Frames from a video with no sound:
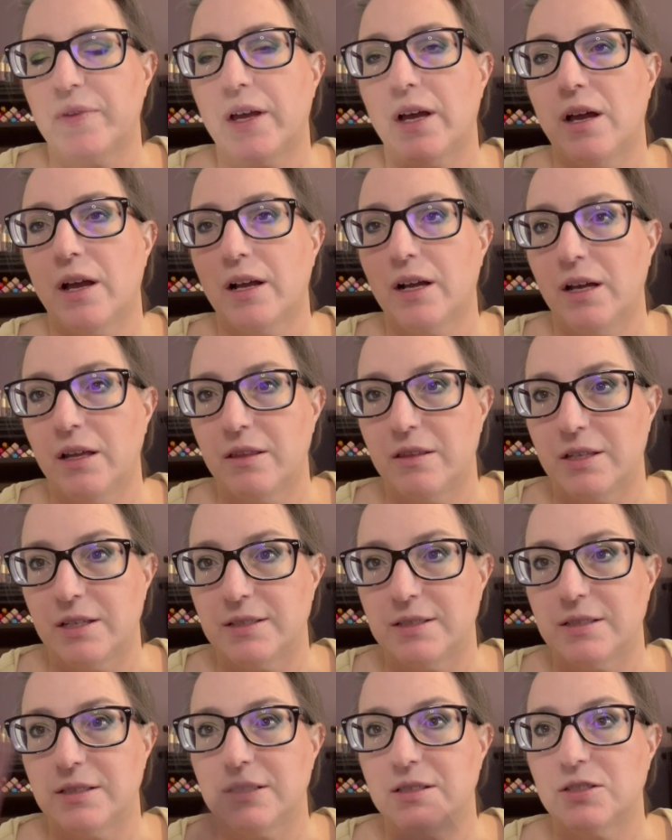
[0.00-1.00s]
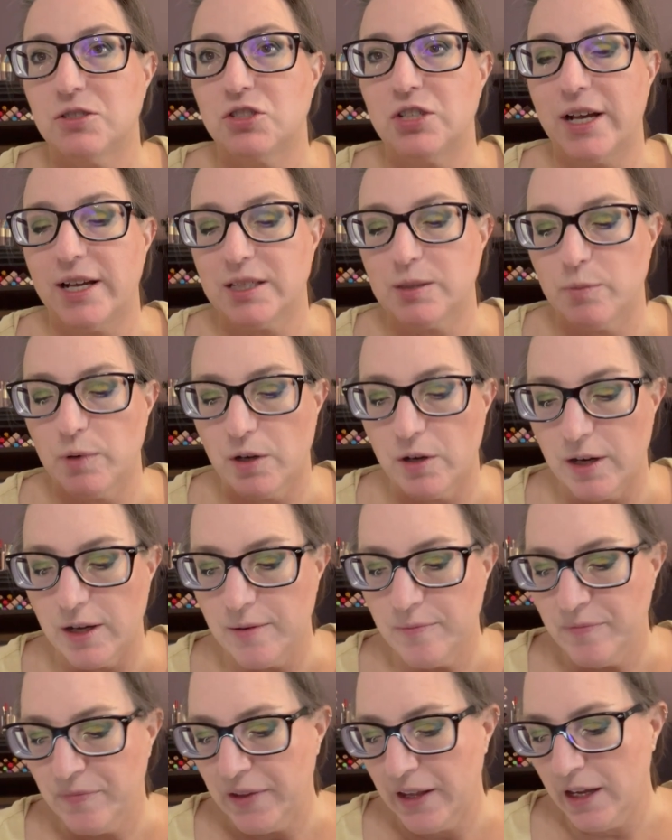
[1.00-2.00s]
I got this is Jazzberry,
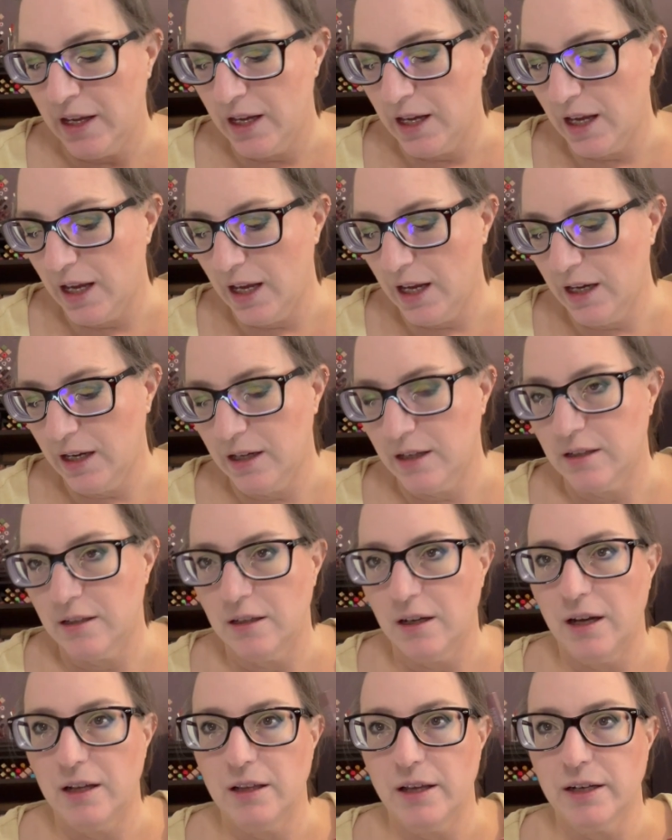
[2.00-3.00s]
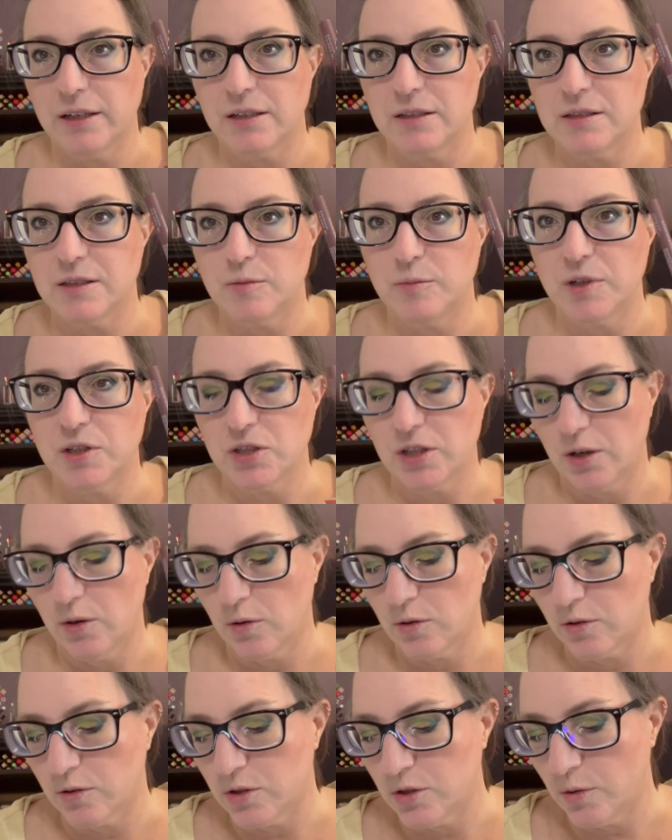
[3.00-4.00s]
and I liked it so much I
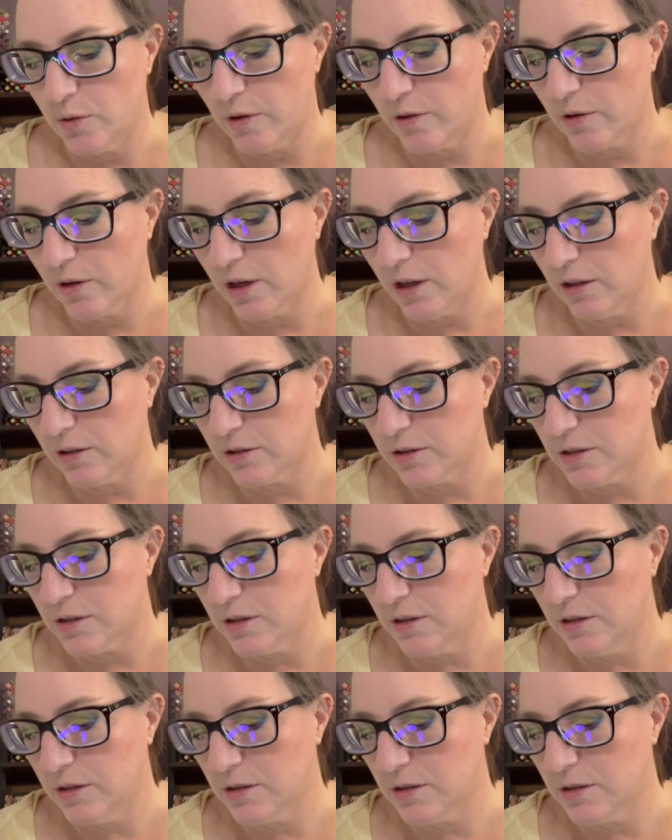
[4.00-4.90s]
ordered 2 other colors.